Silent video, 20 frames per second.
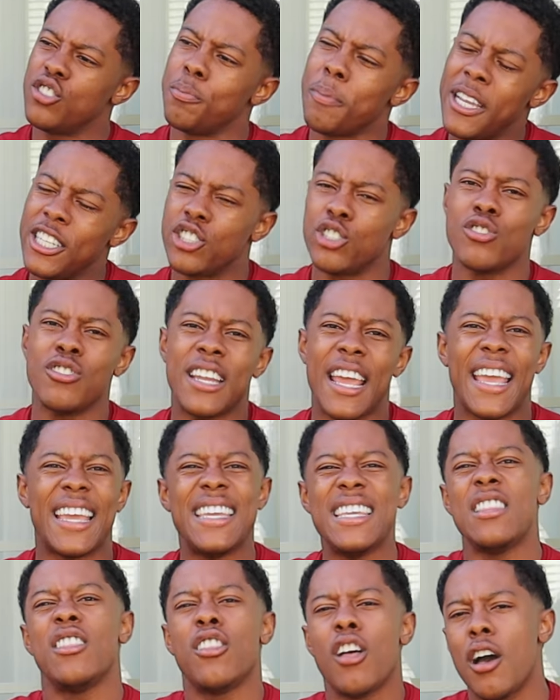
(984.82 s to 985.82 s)
make sure that
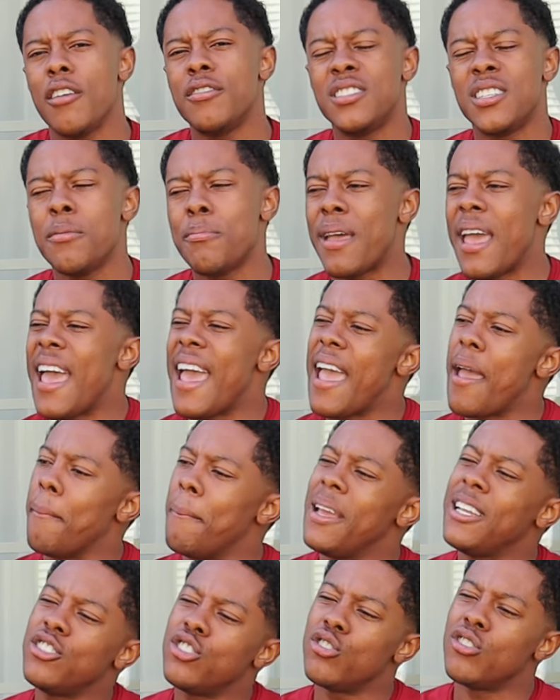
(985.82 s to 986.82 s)
he loves them
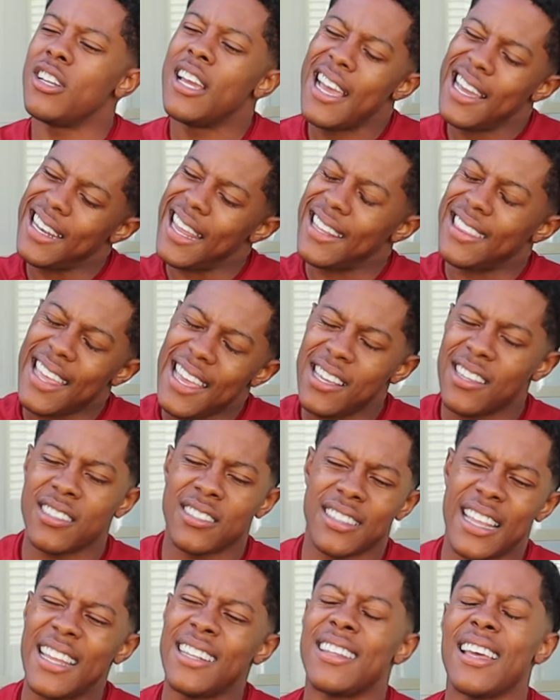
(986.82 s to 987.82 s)
and make sure that they
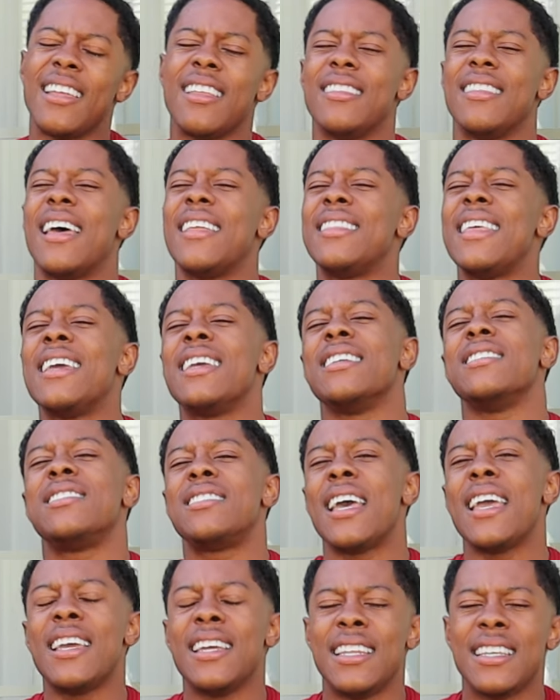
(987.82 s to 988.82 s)
can they, that, that they can
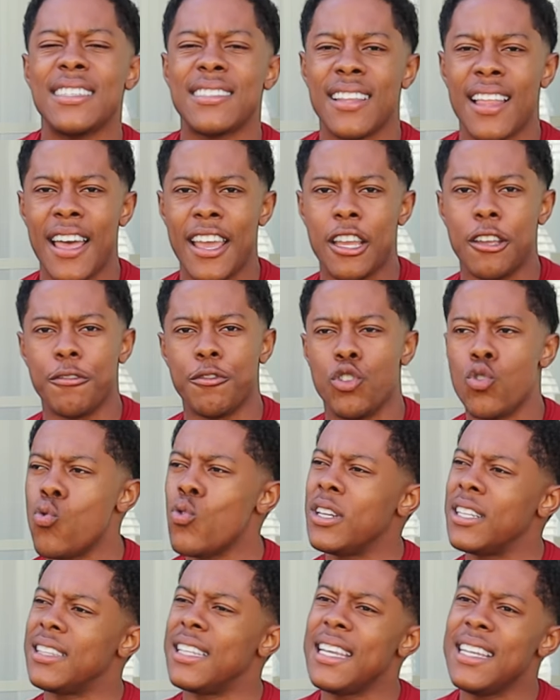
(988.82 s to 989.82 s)
stay in his life,
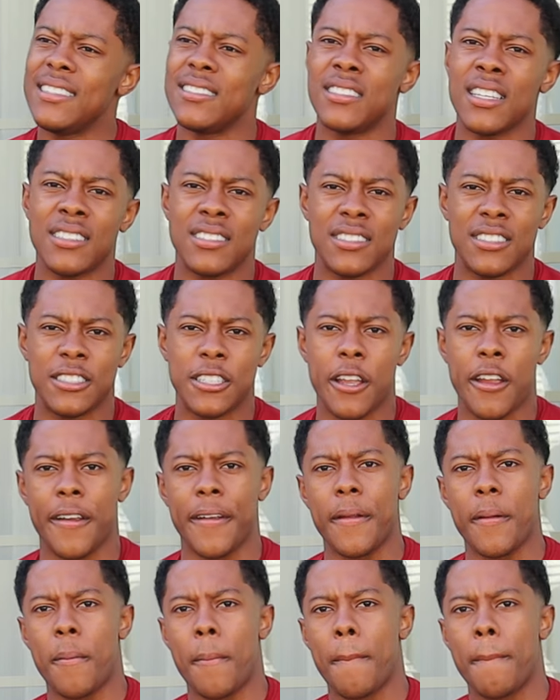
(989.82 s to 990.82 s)
doing the things
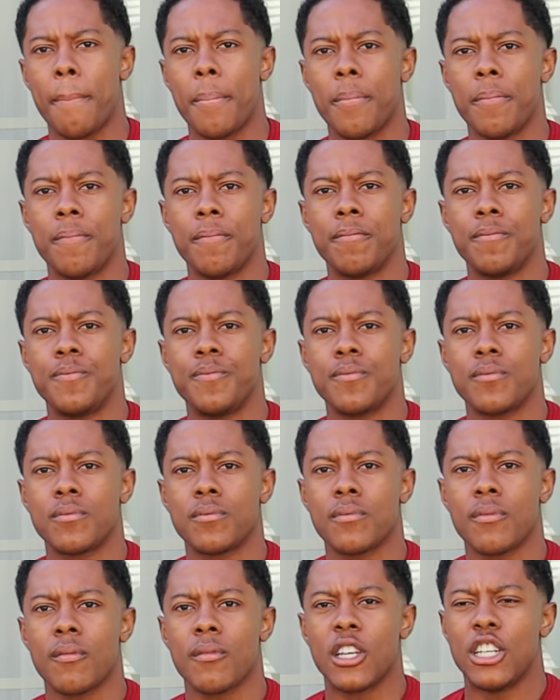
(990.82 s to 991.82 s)
necessary,
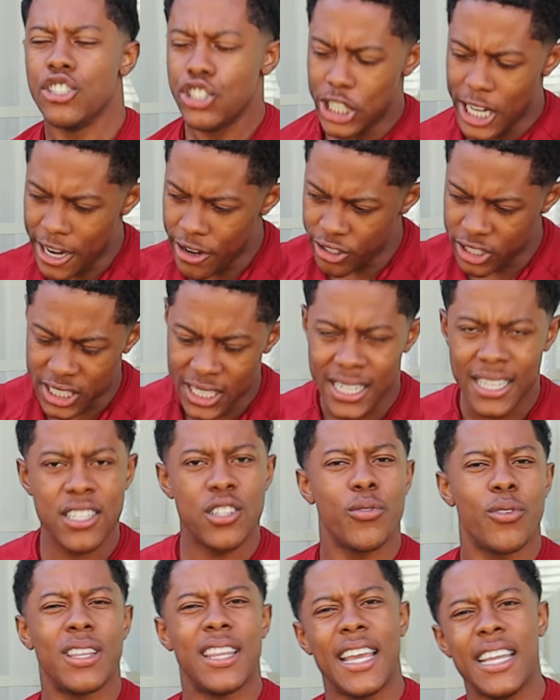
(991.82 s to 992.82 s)
cherishing
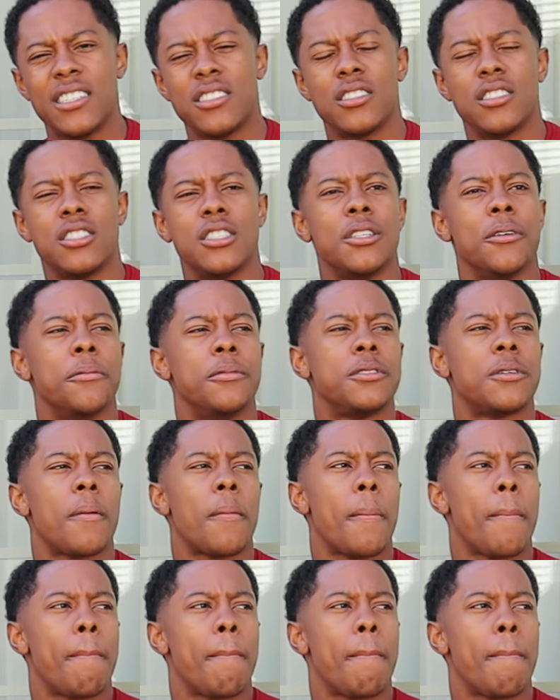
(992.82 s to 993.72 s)
his relationships.